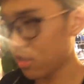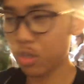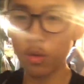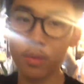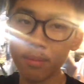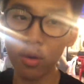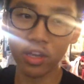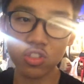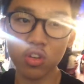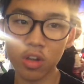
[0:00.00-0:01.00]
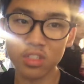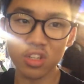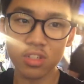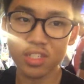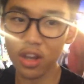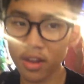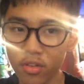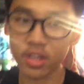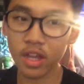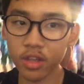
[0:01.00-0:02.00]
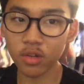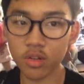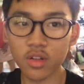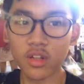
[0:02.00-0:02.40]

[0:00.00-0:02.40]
You'll be more extra scary. I know.